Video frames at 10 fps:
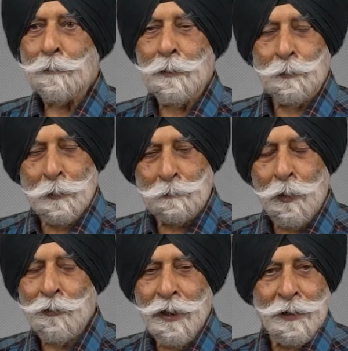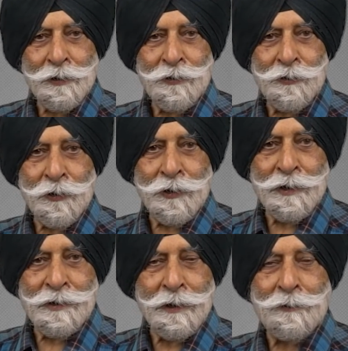But we both understood
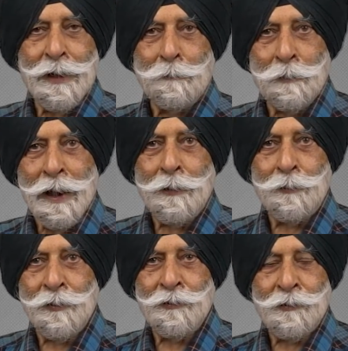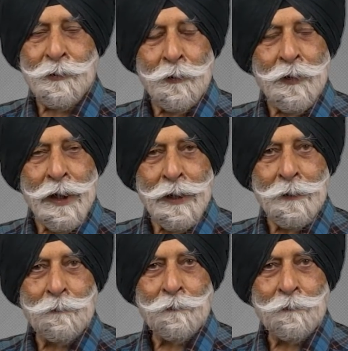that something big was cooking